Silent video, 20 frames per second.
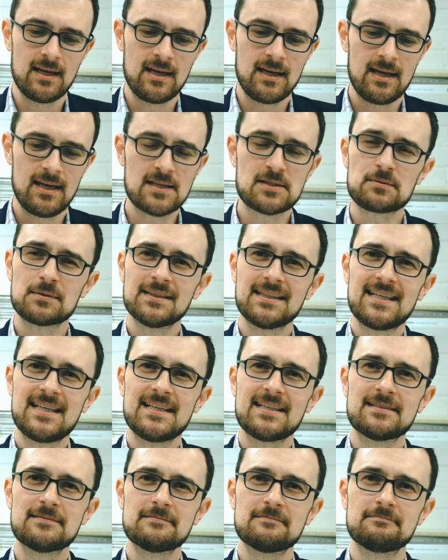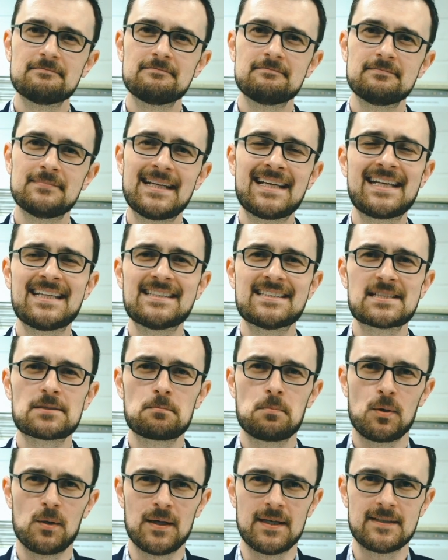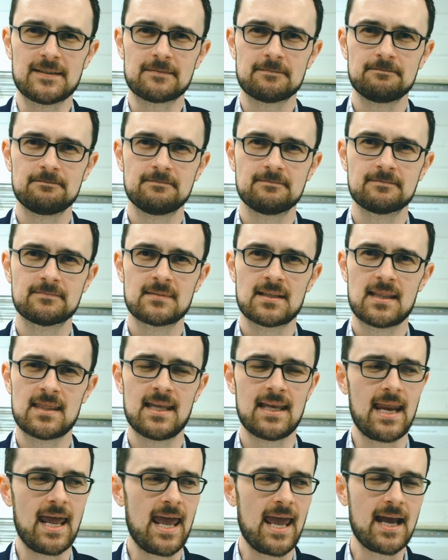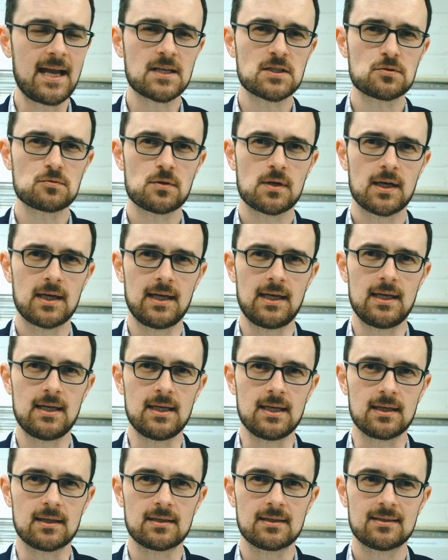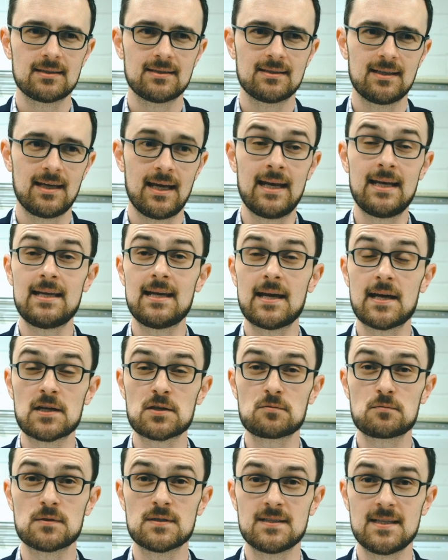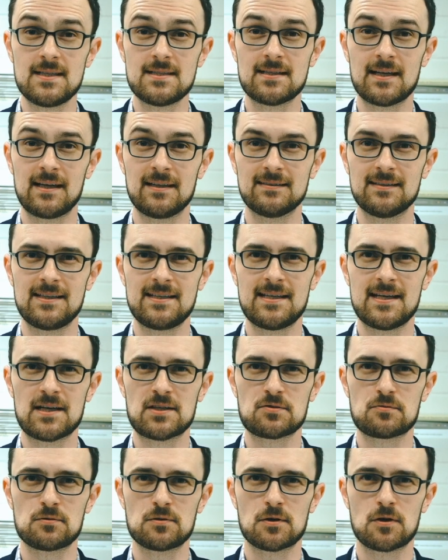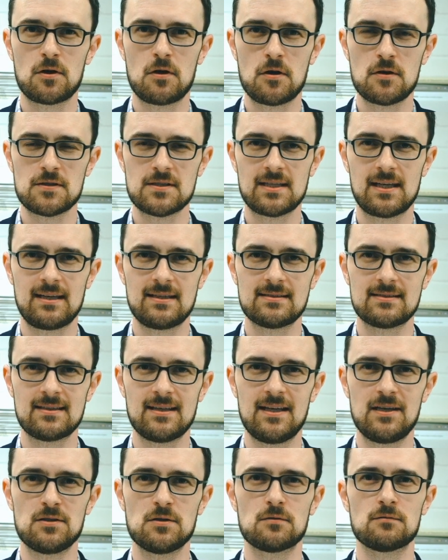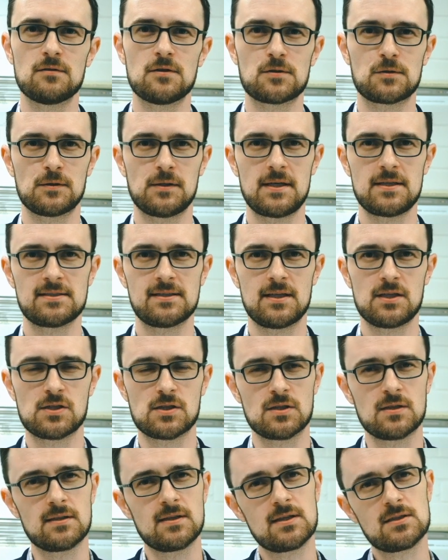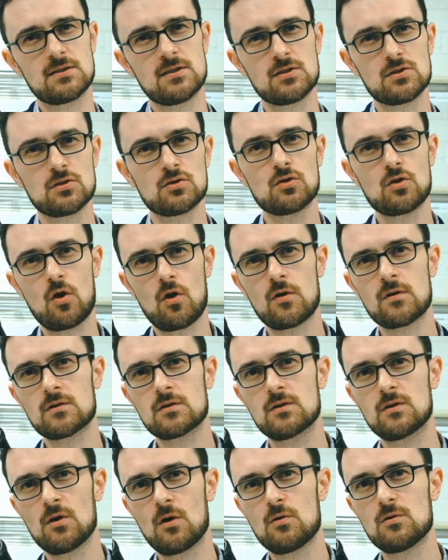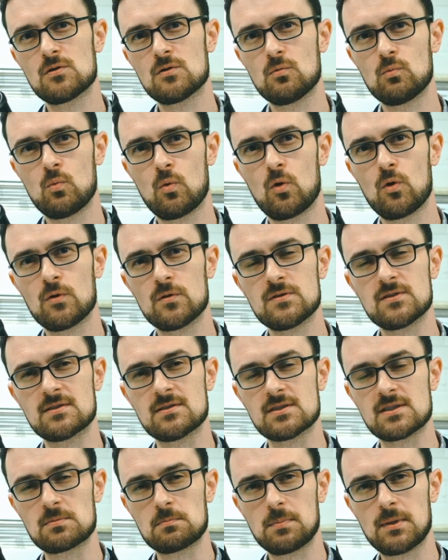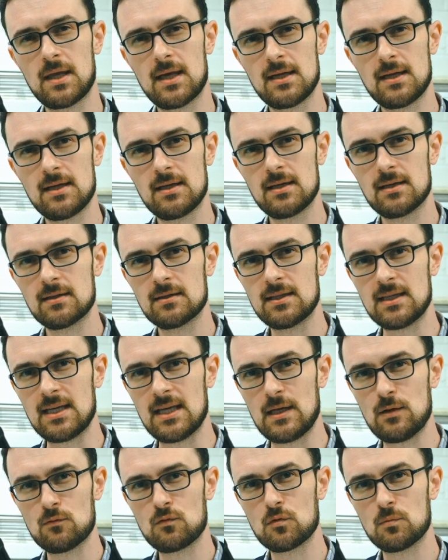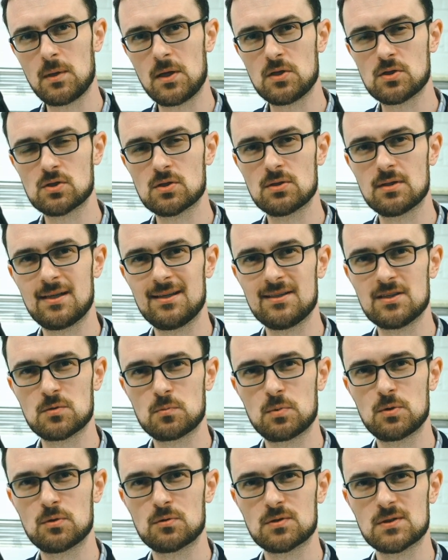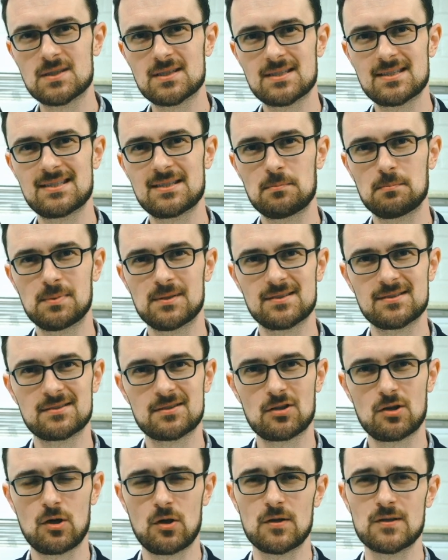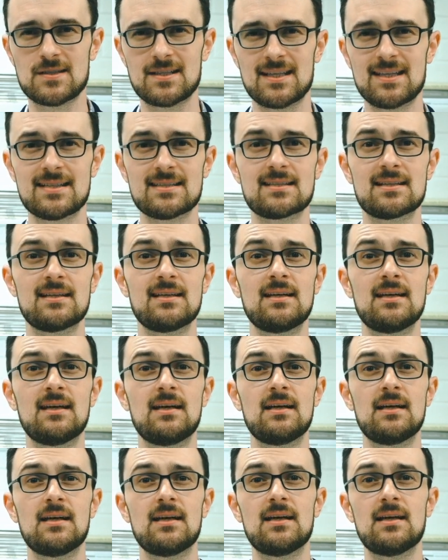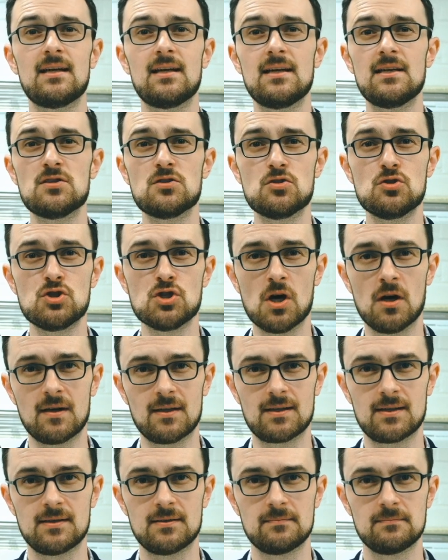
he's really making this point that extra ink, any extra detail, any extra content in your visualization that does not go towards displaying the information in its purest, simplest content is junk.